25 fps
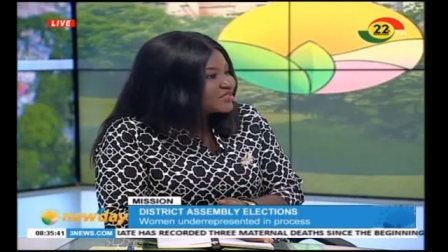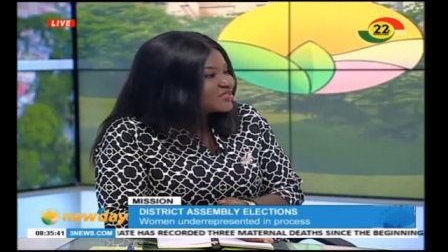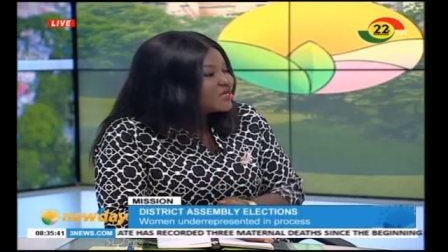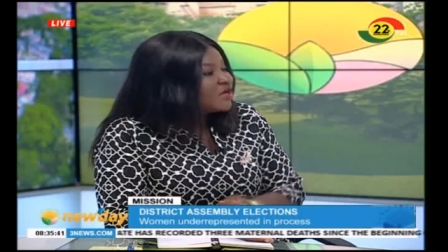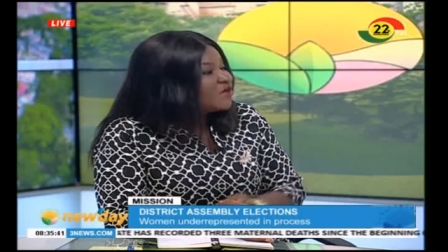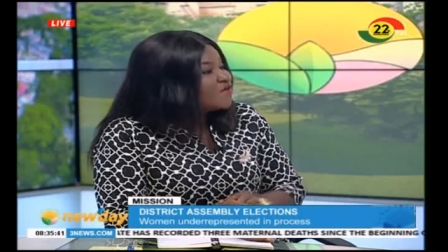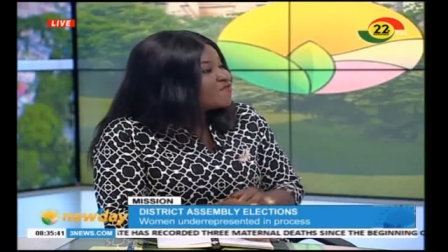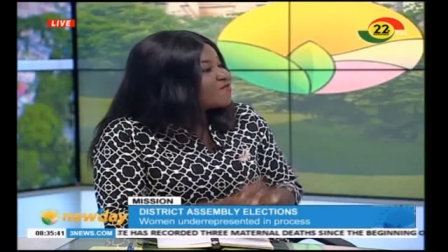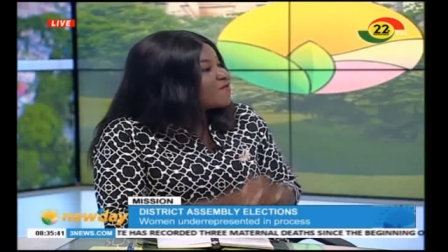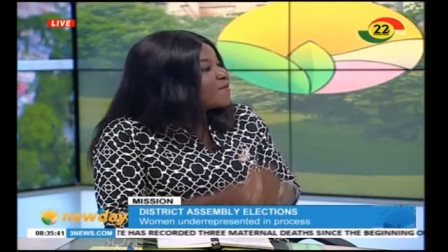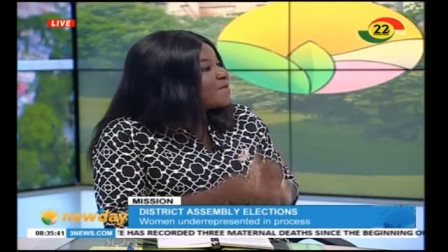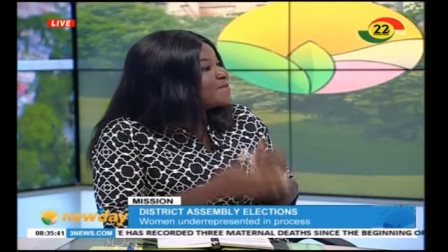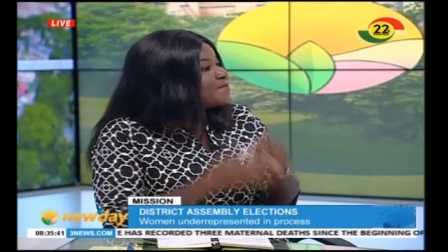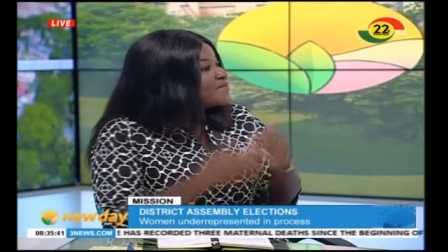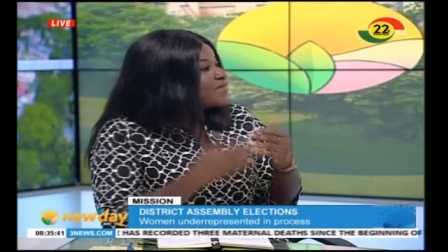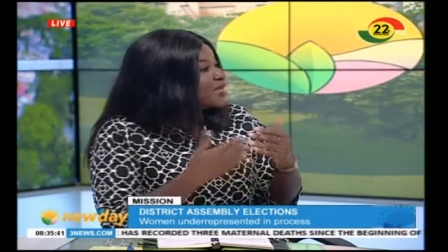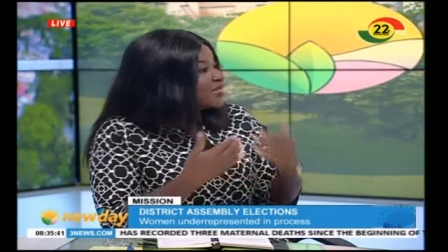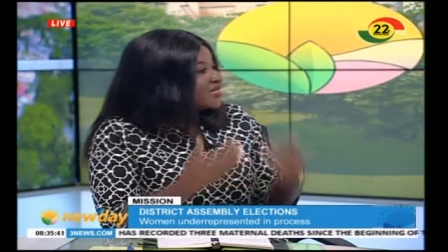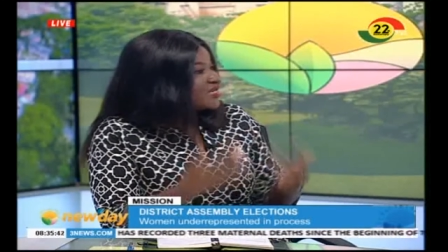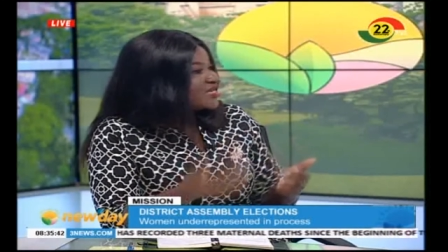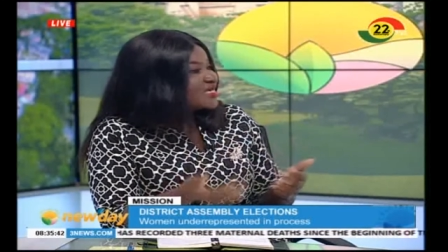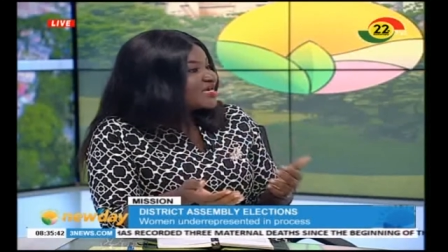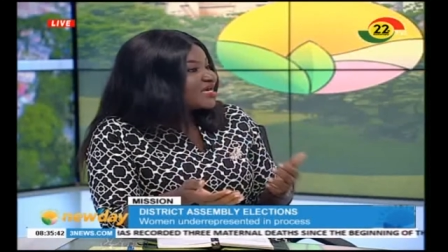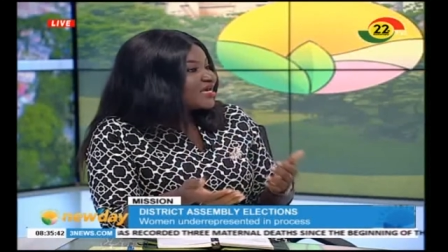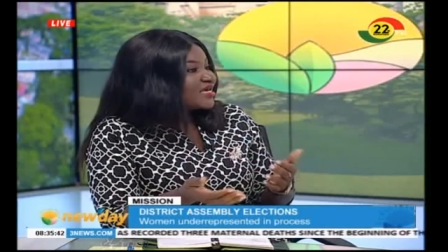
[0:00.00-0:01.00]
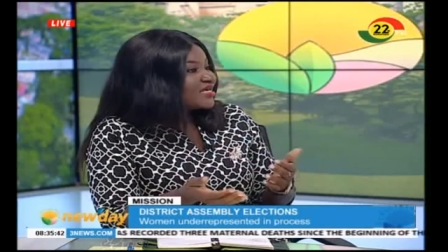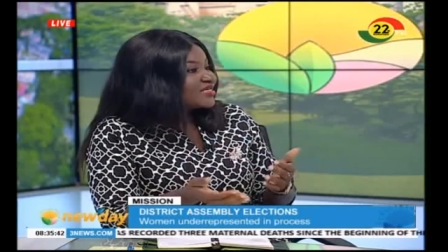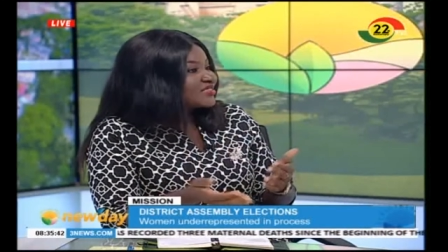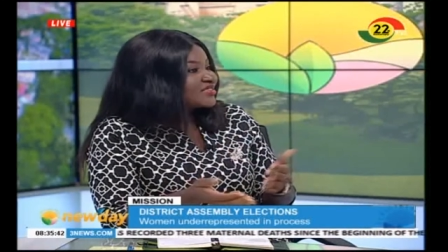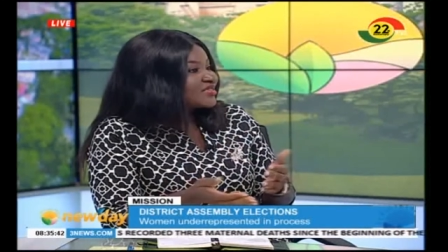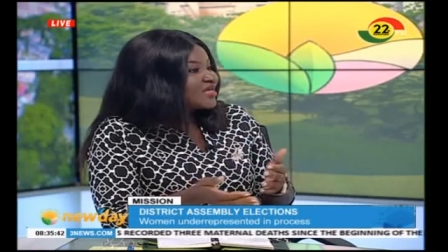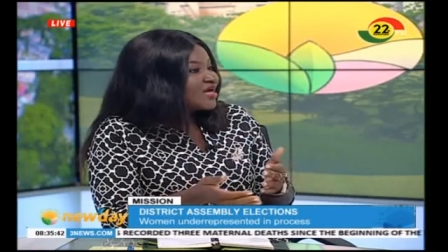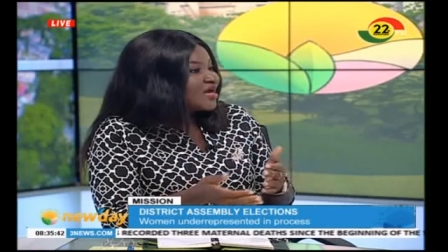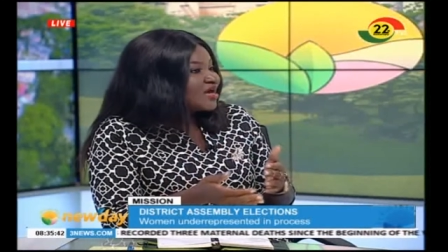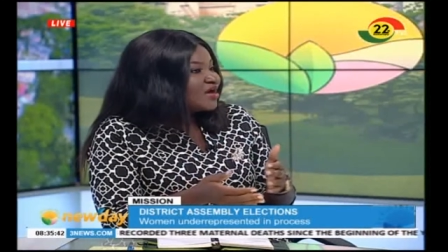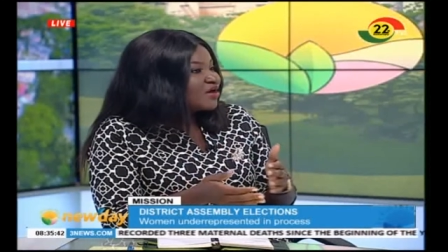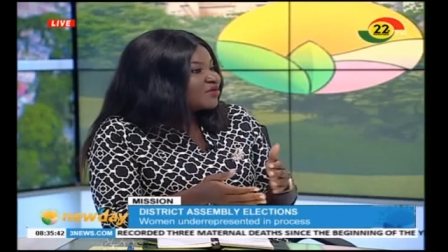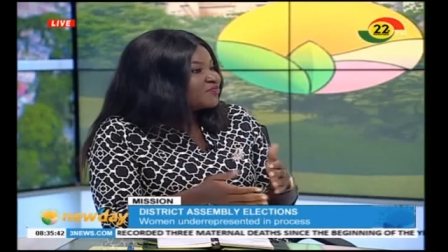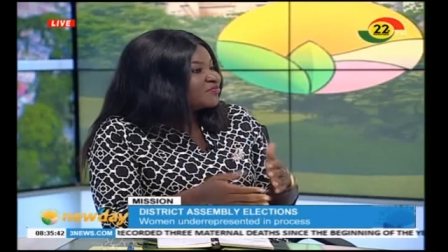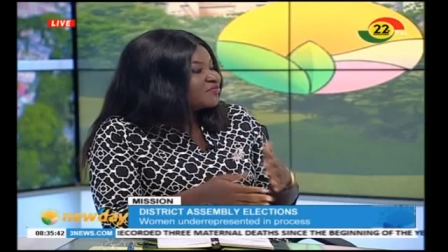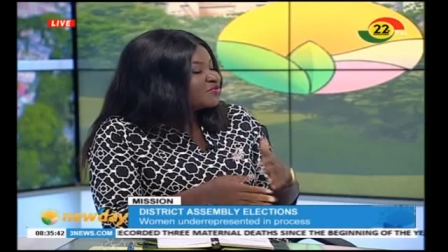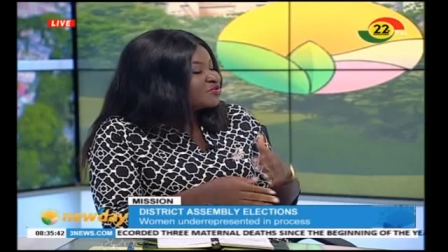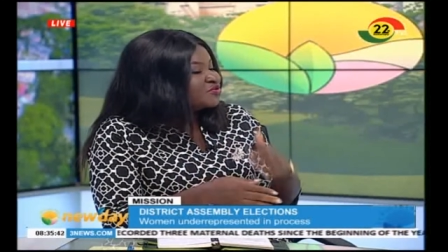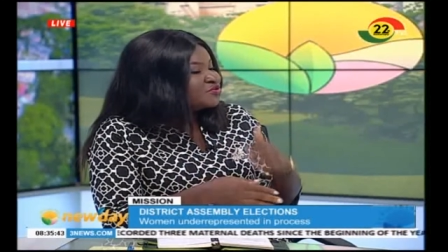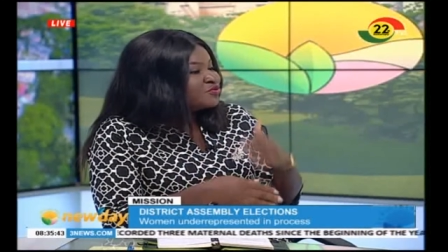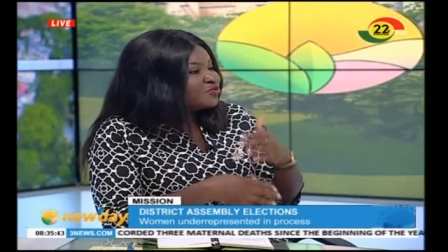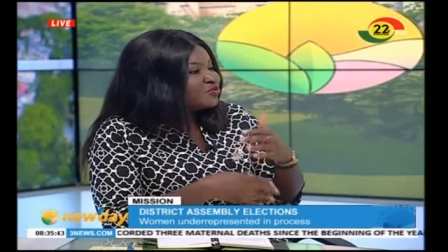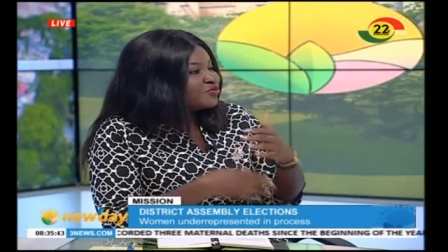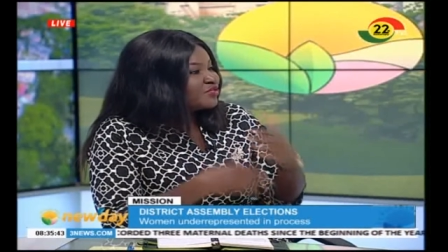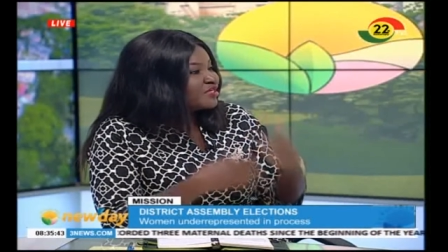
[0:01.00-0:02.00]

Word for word: For many years, uh, you know,